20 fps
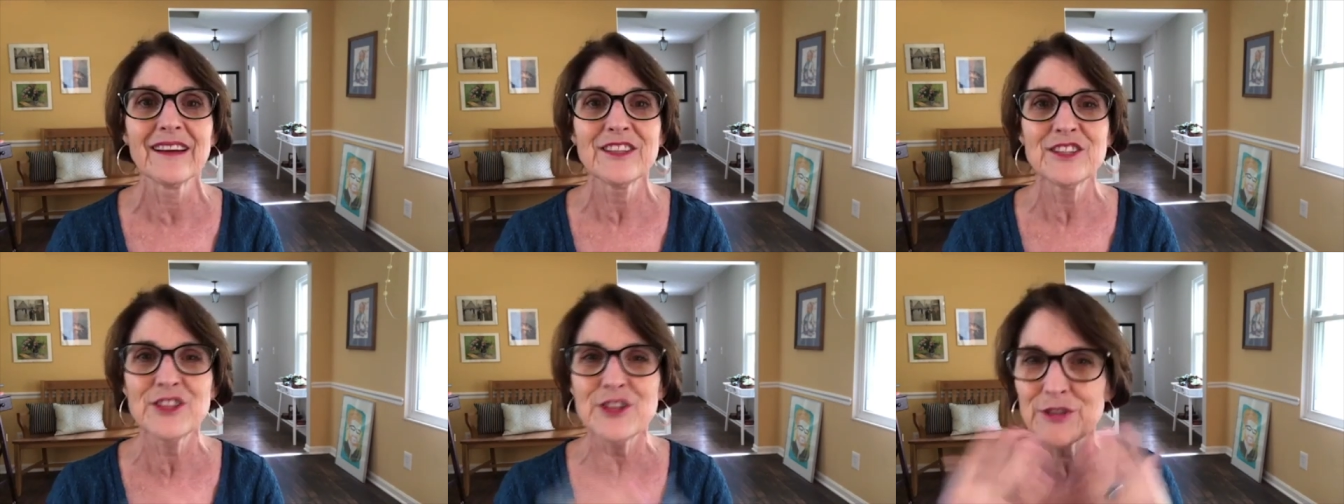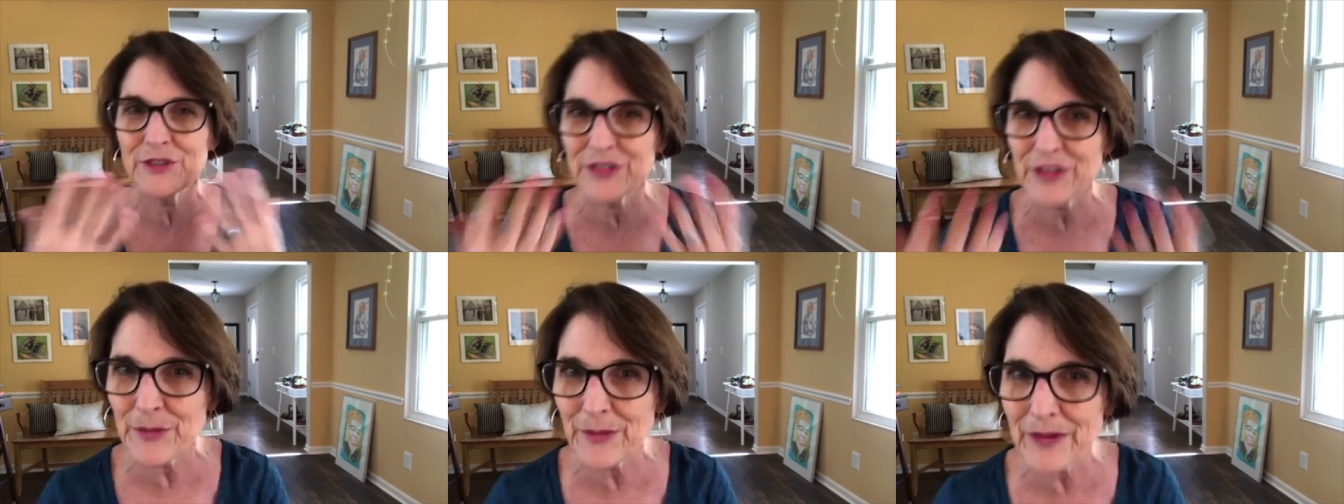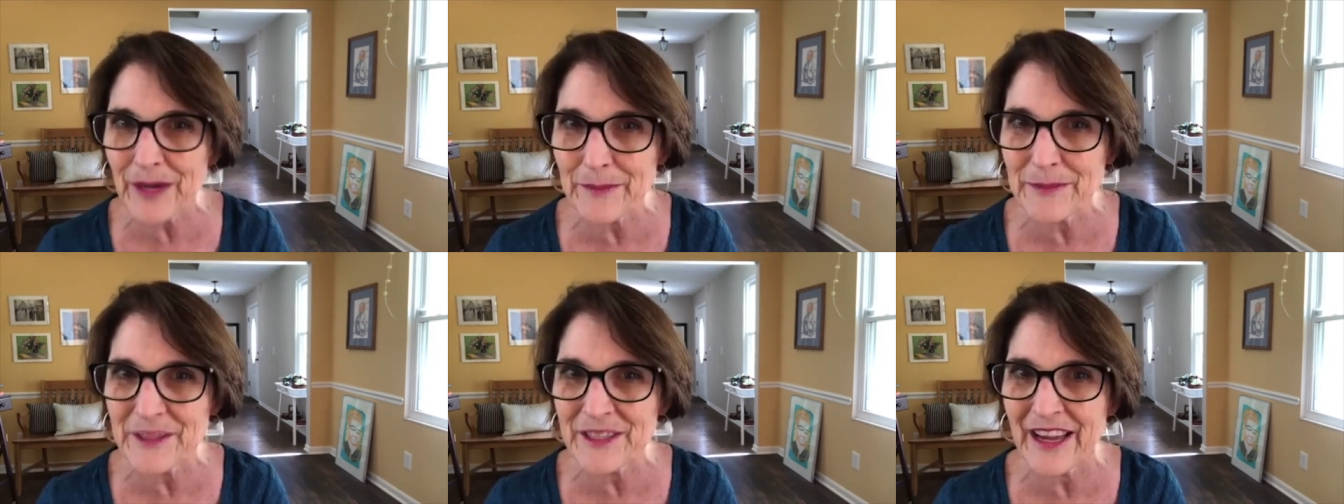Do you see what
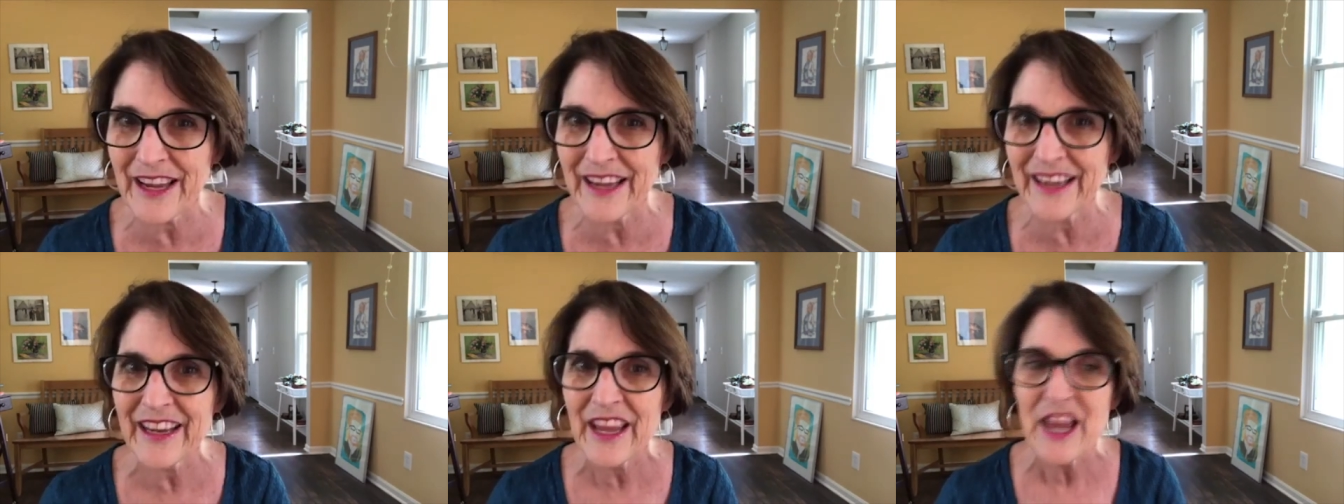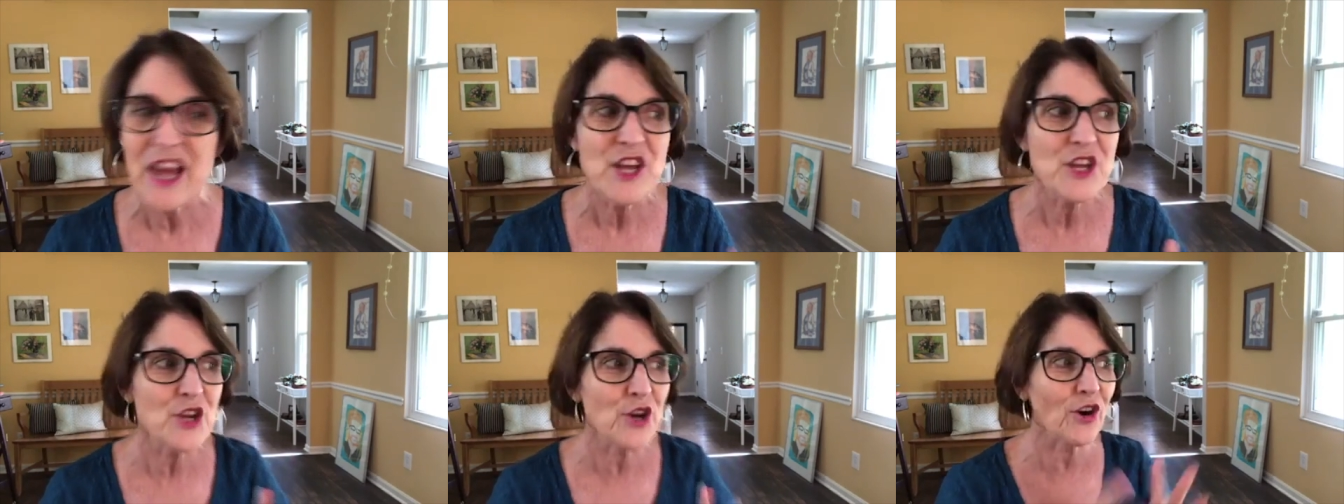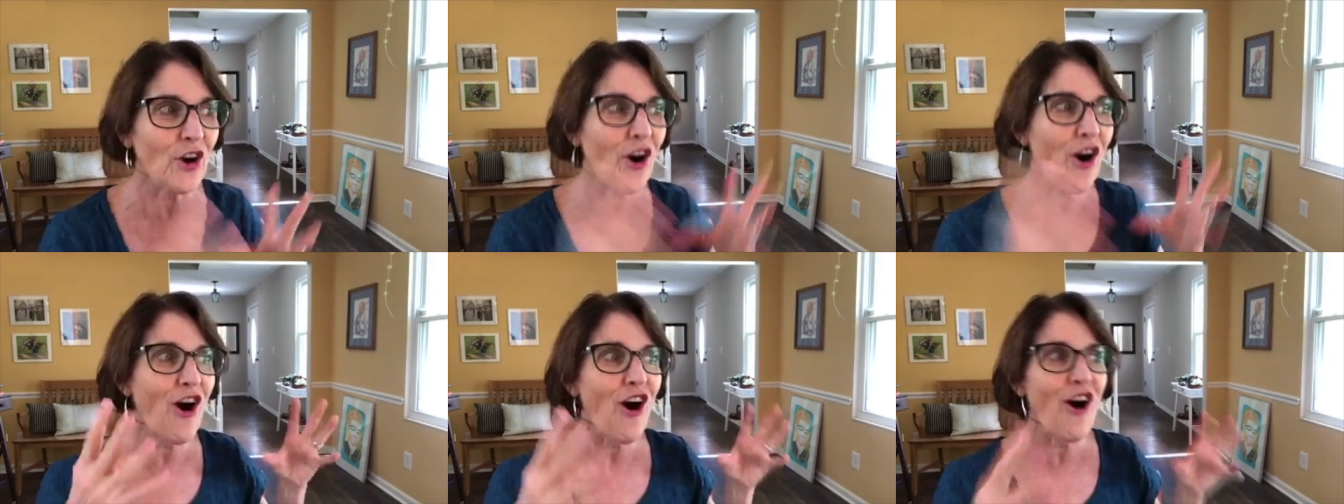I'm saying?
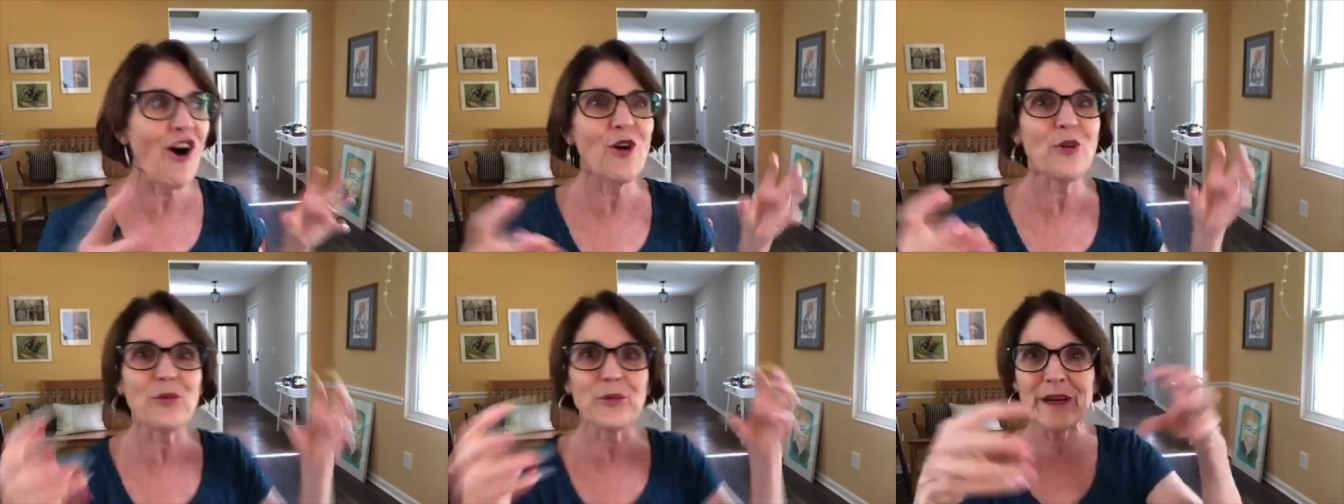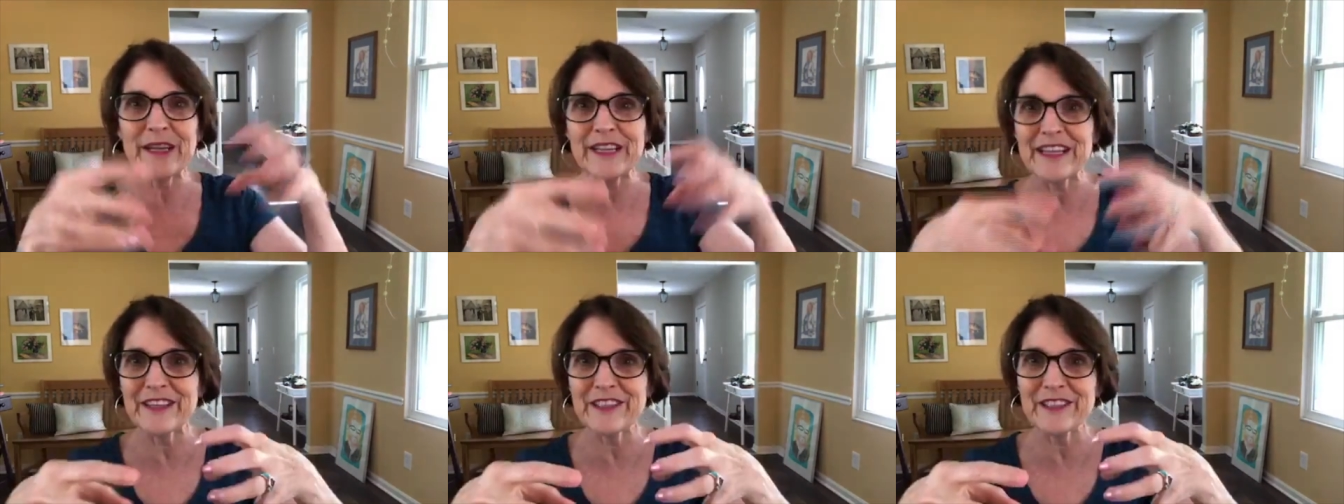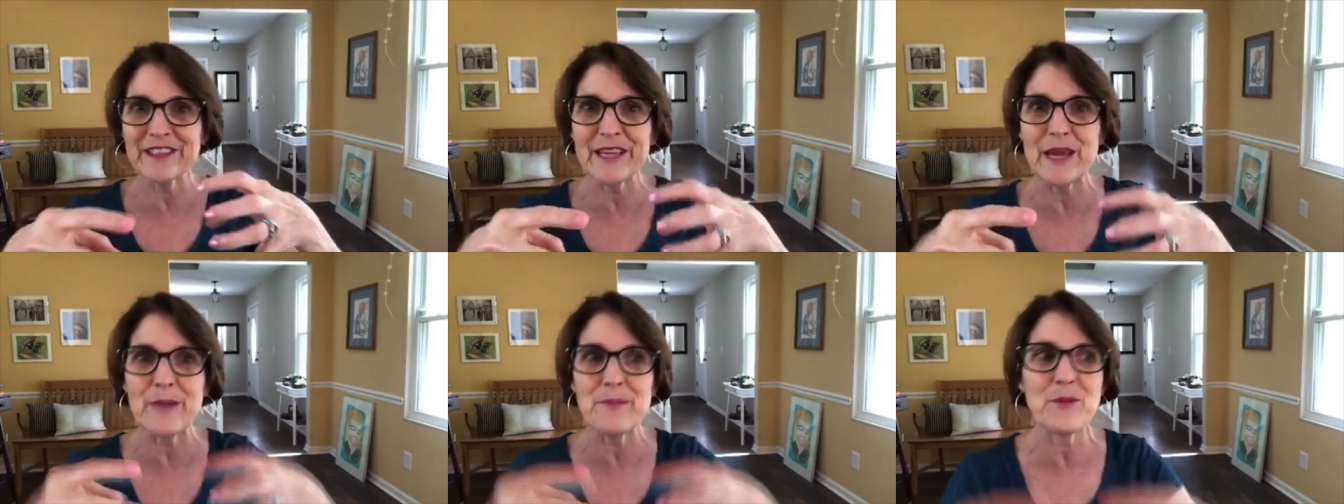You're all reading the
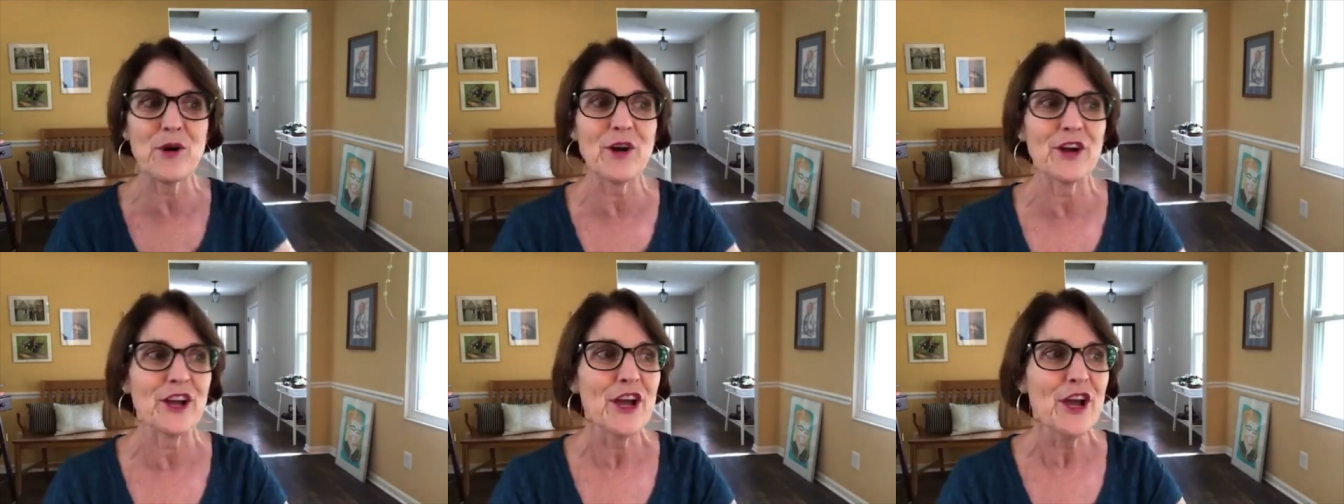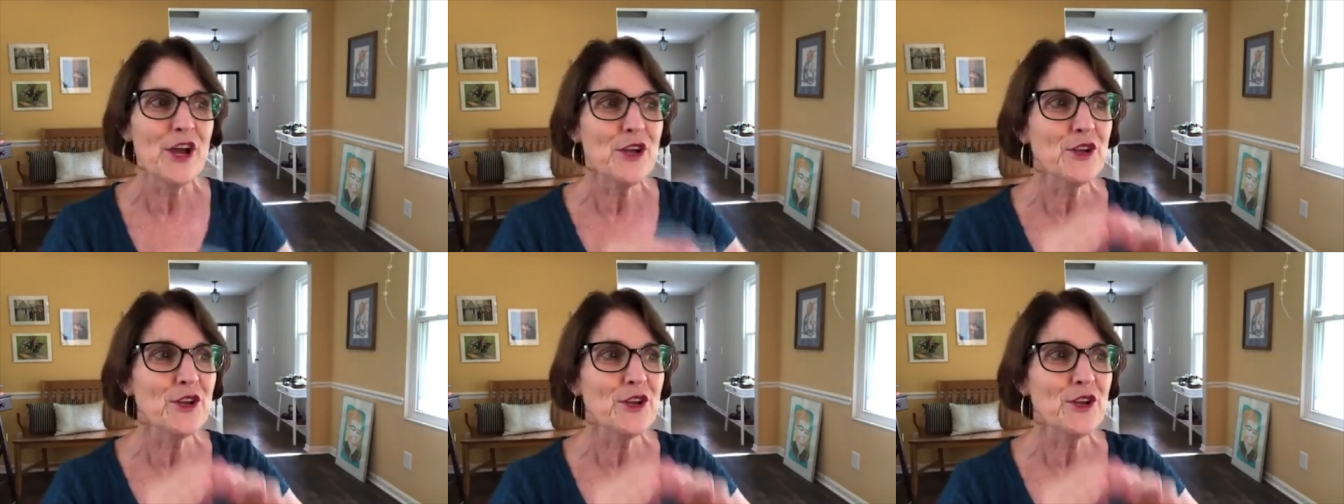same book.